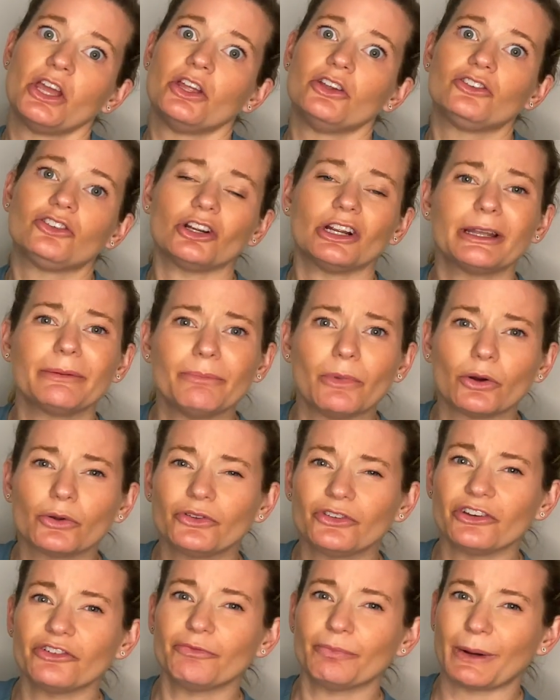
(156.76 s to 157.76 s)
During
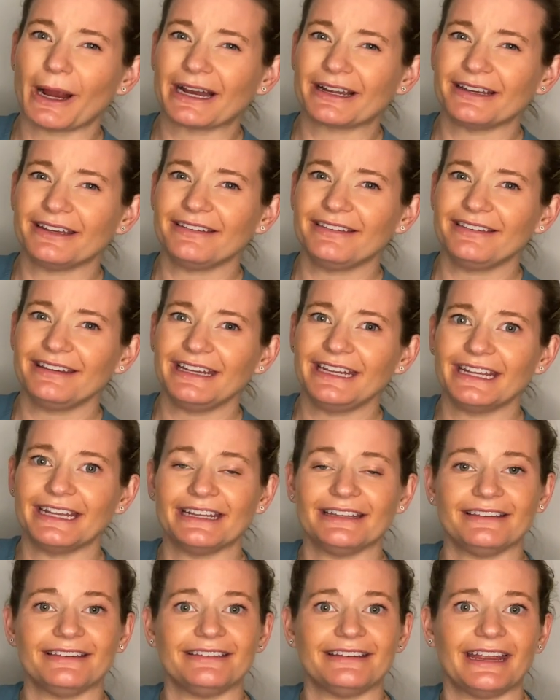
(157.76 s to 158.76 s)
most of pregnancy,
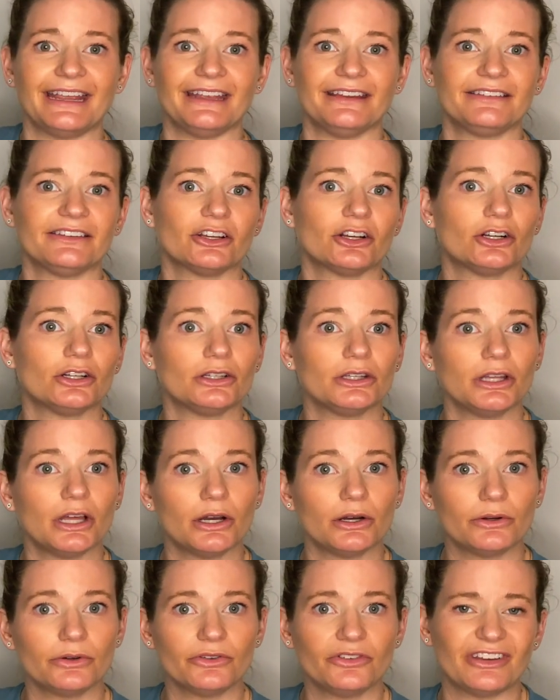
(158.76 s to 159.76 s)
it stays
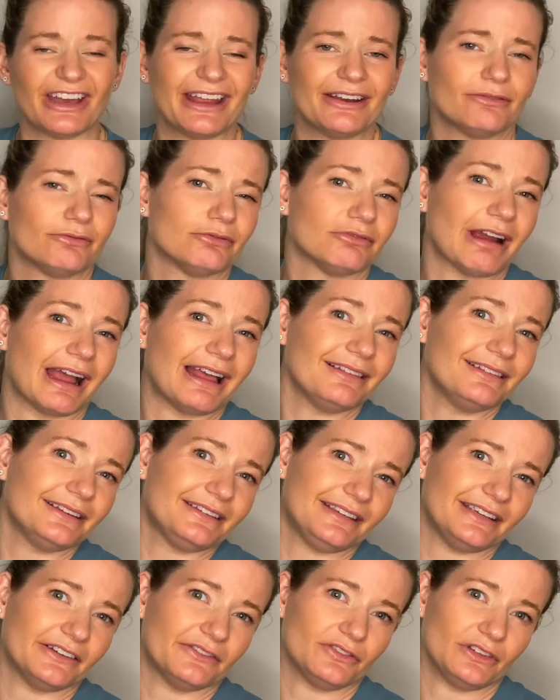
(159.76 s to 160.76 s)
closed and
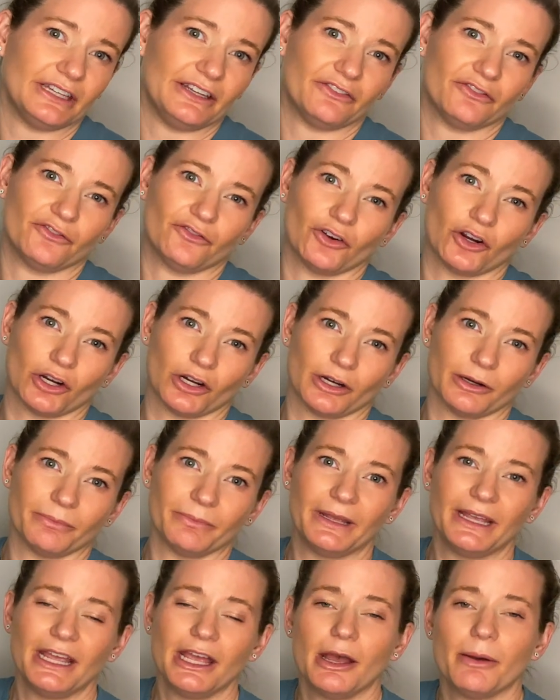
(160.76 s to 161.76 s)
relatively firm,
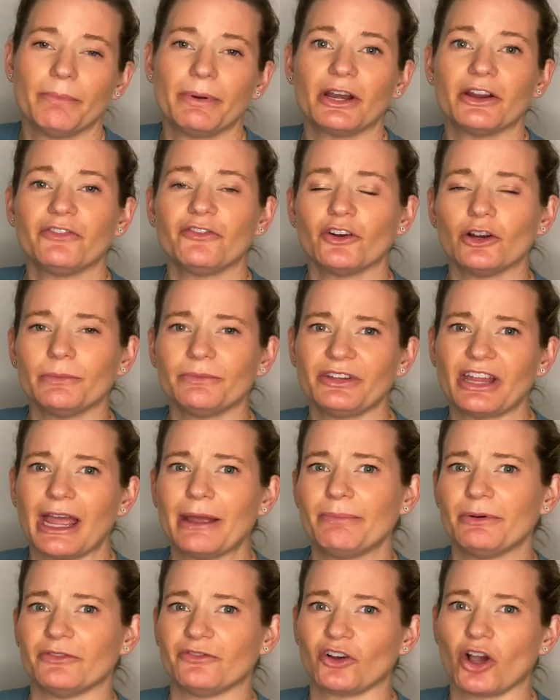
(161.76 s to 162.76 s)
but a firm
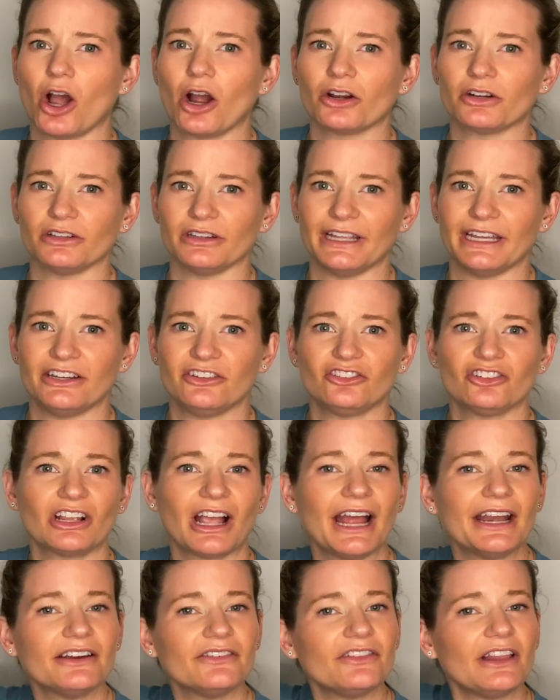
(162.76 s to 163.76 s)
type of cartilage,
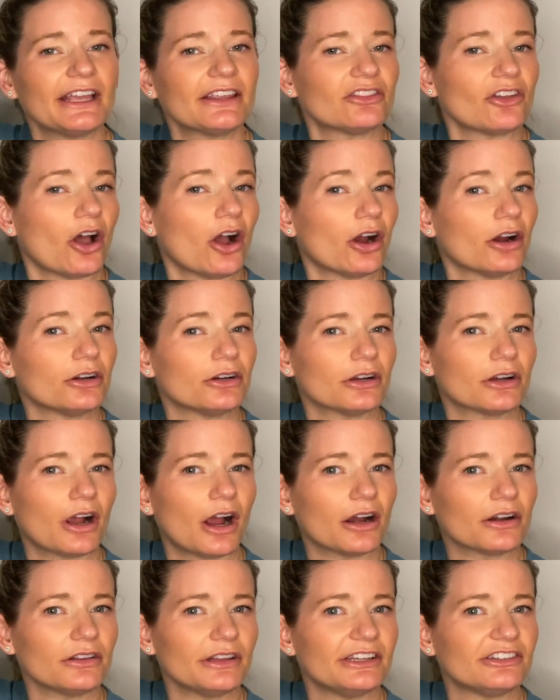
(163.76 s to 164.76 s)
kind of like the harder
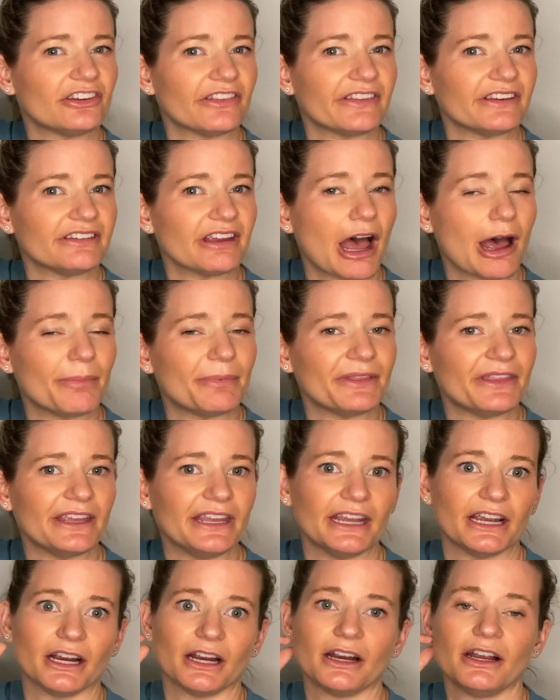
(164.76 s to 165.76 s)
cartilage at the top of the
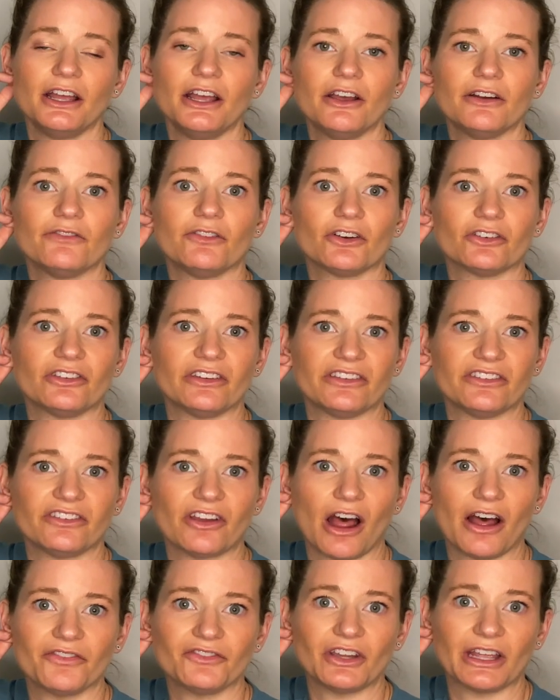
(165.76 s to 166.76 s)
ear, versus
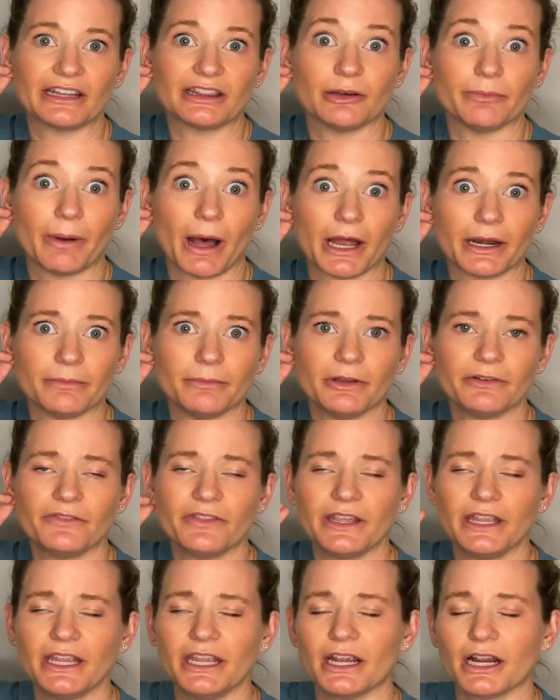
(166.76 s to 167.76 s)
soft like the bottom of
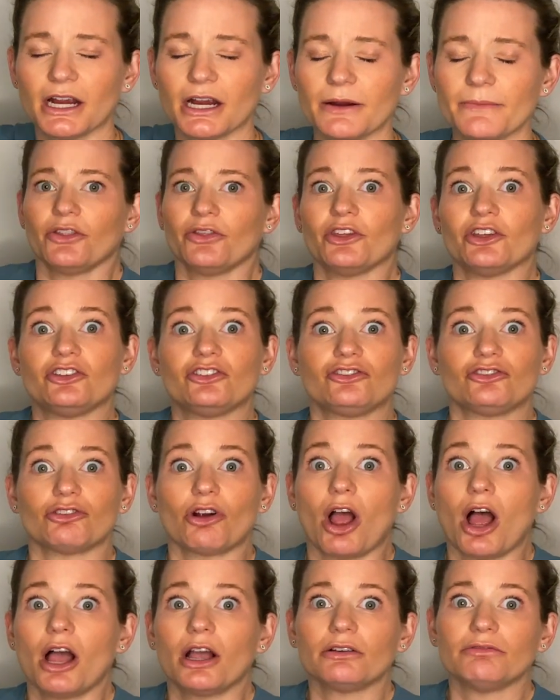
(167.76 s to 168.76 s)
the ear. The
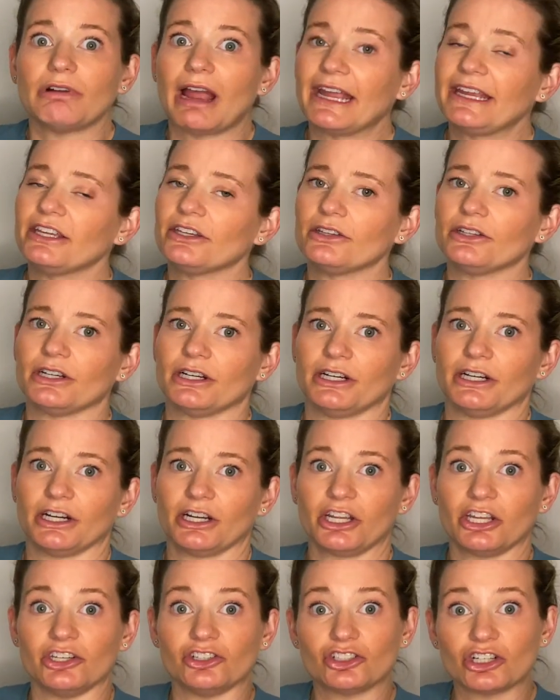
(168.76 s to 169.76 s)
strong regular
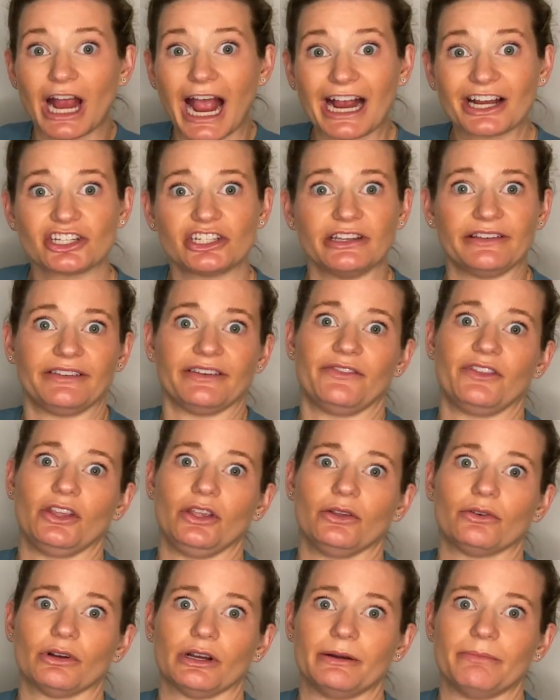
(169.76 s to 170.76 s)
contractions of the
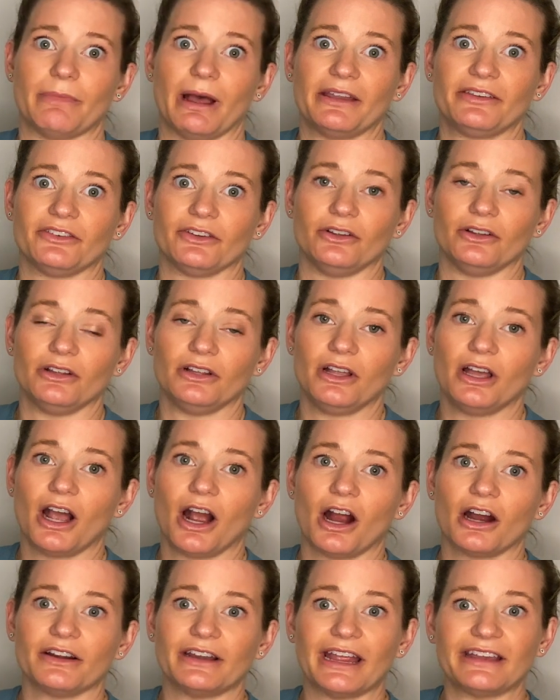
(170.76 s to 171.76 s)
uterine muscle
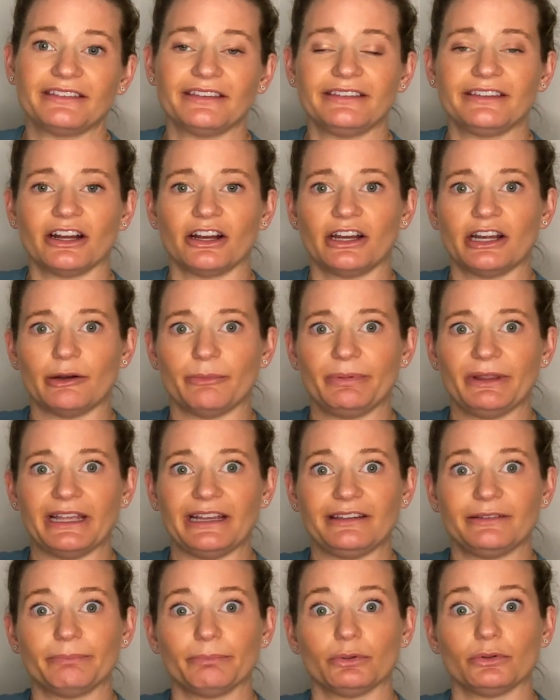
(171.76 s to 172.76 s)
are necessary to
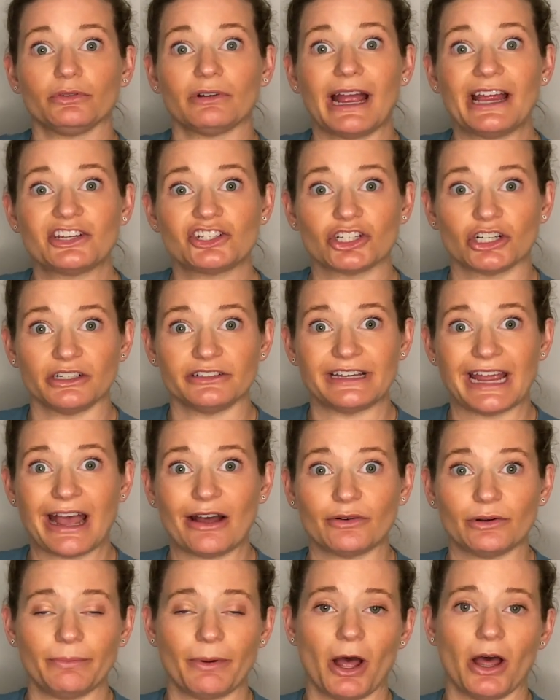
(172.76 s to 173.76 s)
place pressure
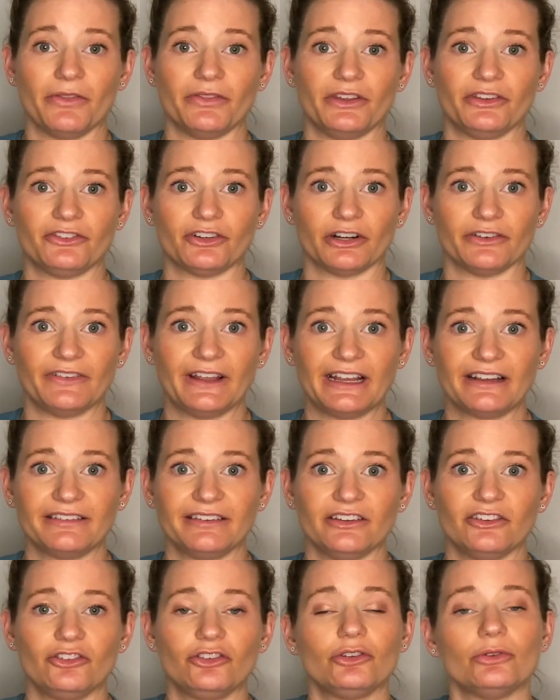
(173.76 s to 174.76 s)
down upon the cervix
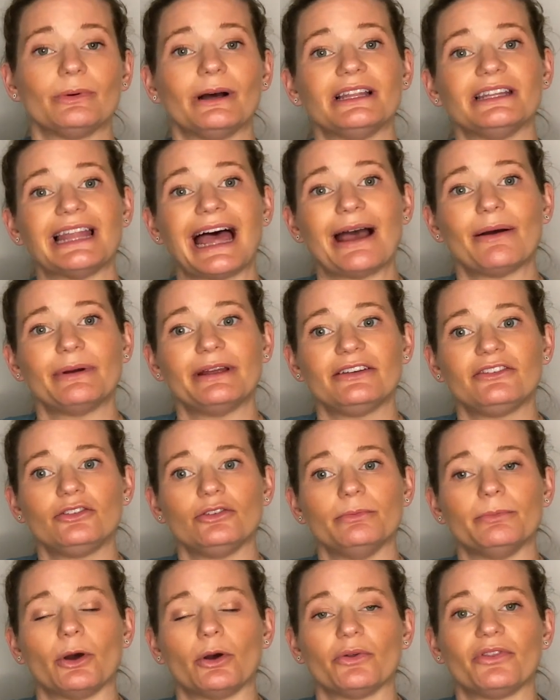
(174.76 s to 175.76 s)
to allow it to
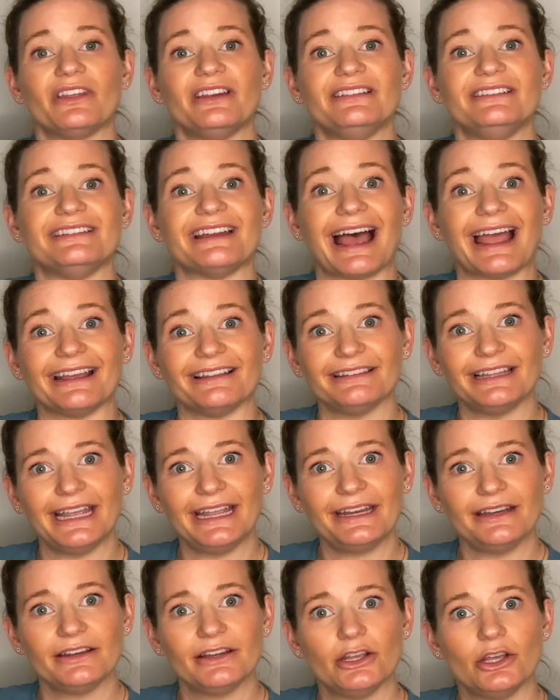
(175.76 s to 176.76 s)
both
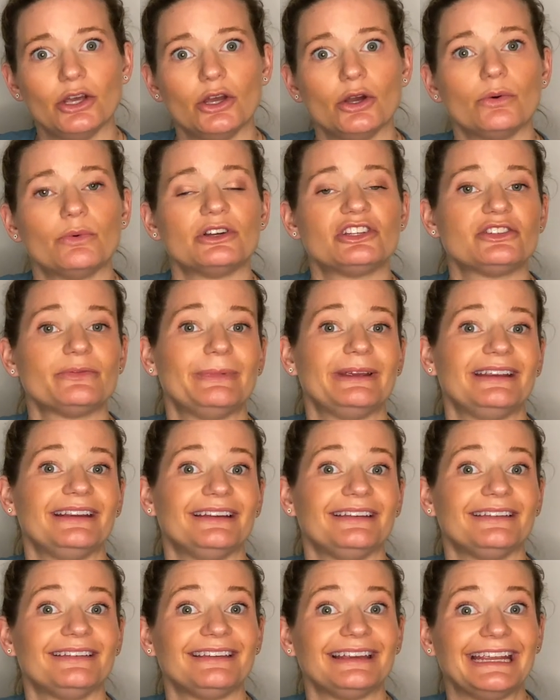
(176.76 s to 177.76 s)
dilate, which
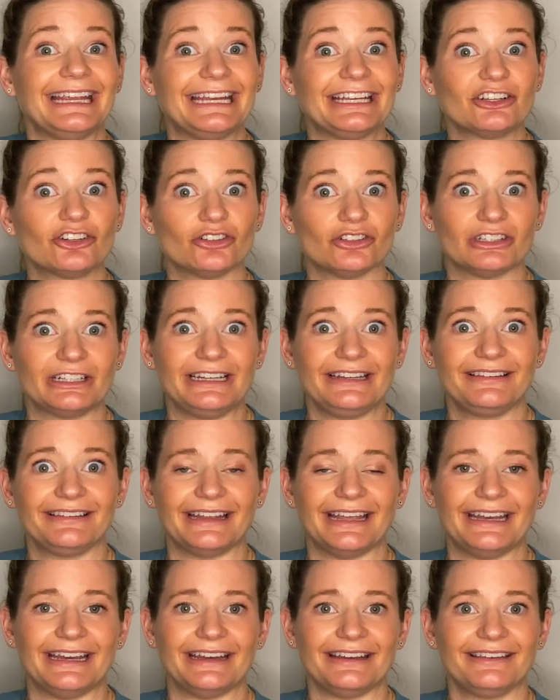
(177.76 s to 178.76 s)
means increase
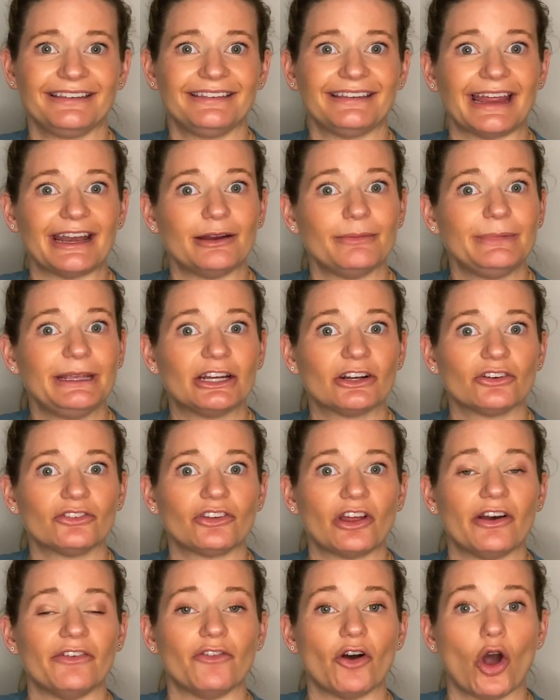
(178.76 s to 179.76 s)
in its centimeters
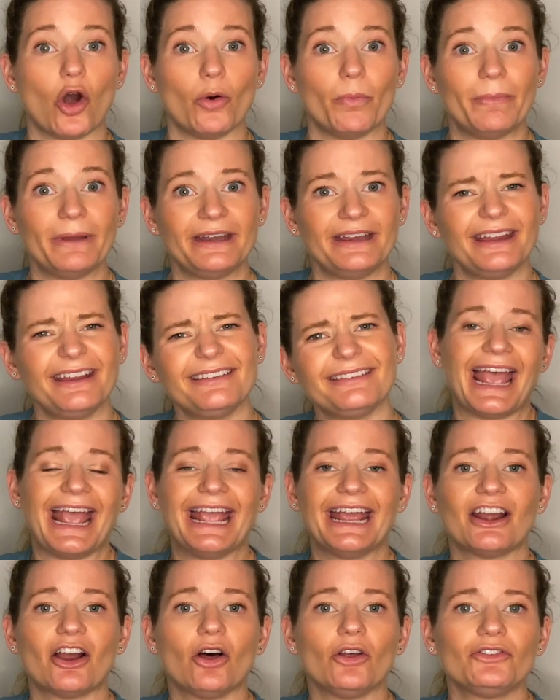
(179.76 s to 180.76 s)
of openness,
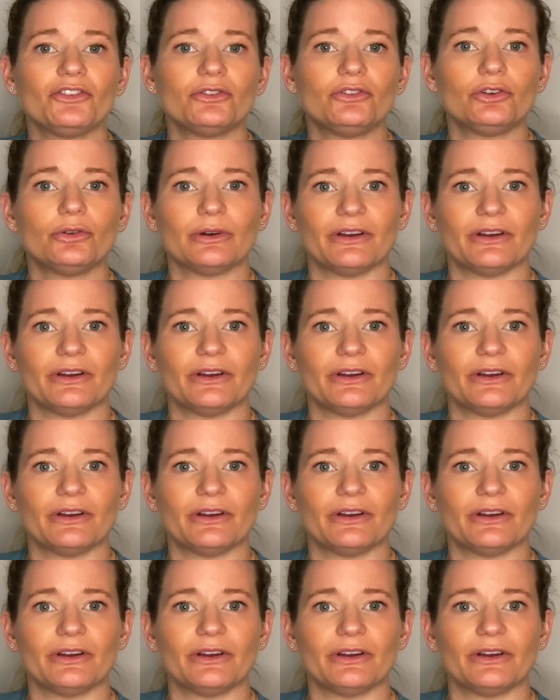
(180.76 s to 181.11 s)
and also to